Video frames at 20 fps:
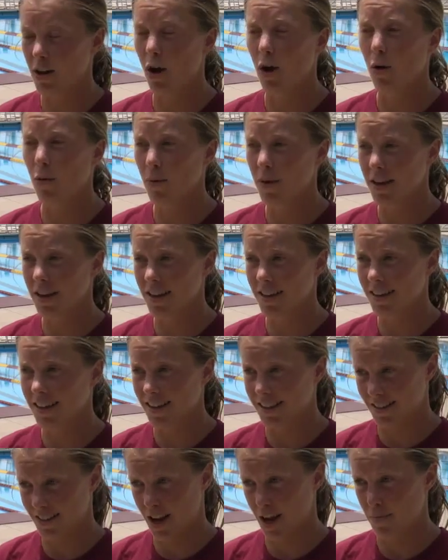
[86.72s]
know we can
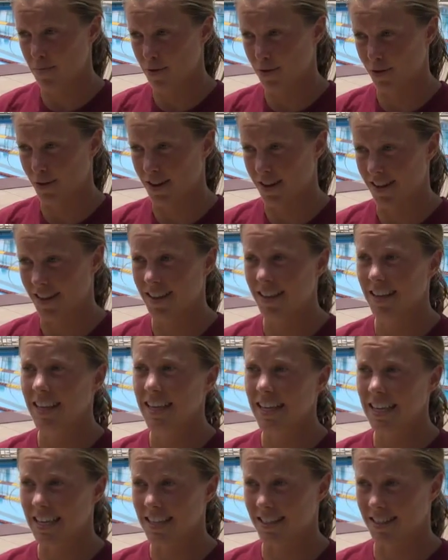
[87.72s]
get top three
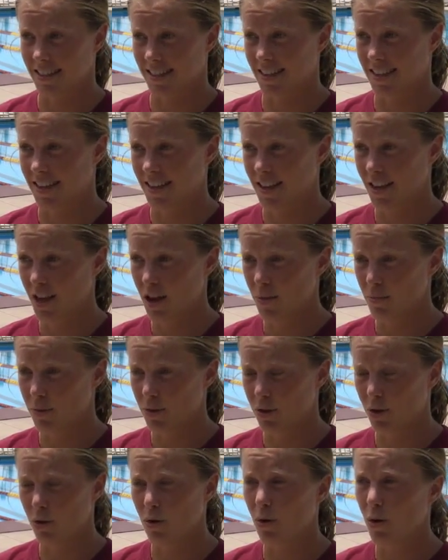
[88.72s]
easily,
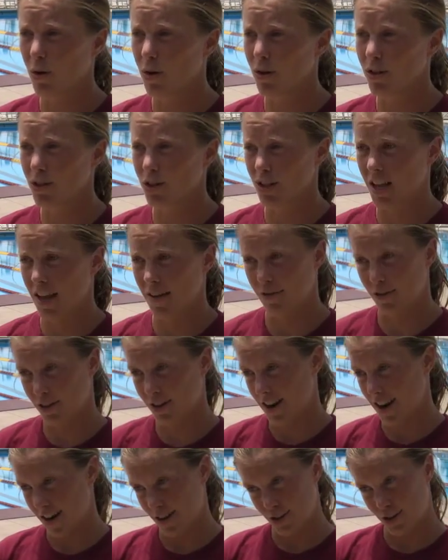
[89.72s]
but the goal is to have a good
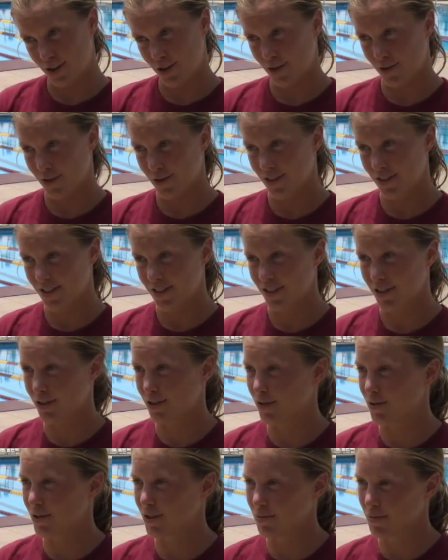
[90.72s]
attitude,
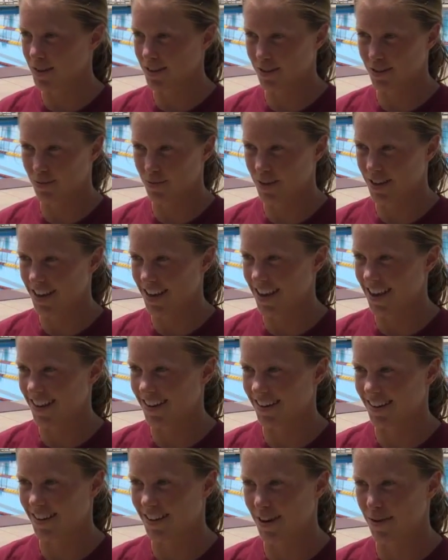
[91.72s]
do as best as we
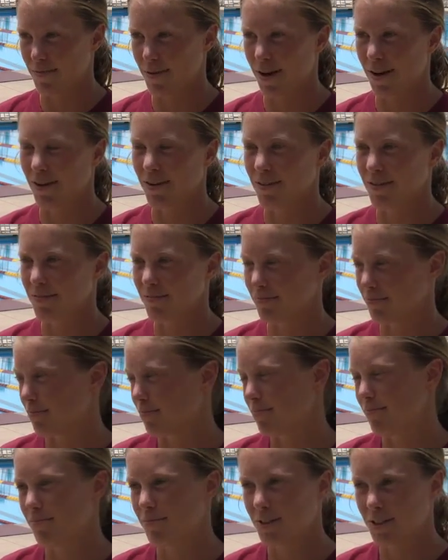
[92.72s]
can, and come out
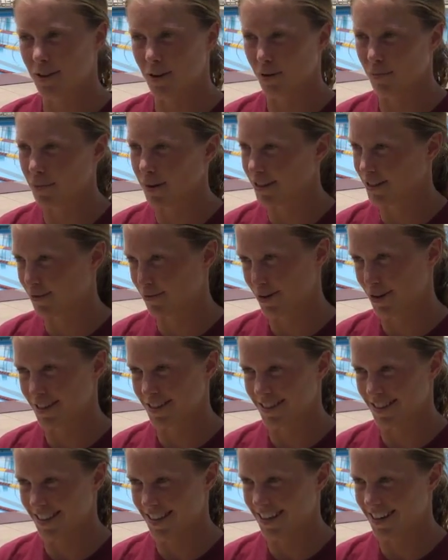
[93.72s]
still best
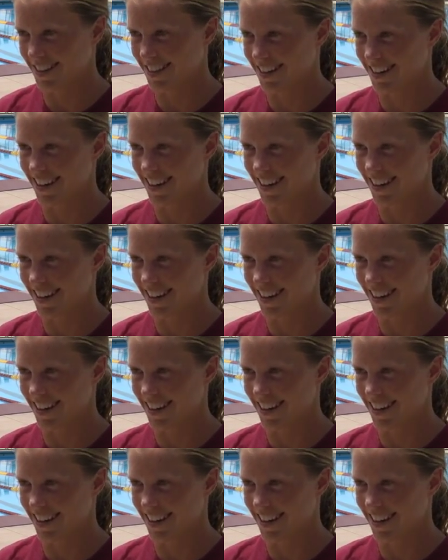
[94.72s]
friends at the end of the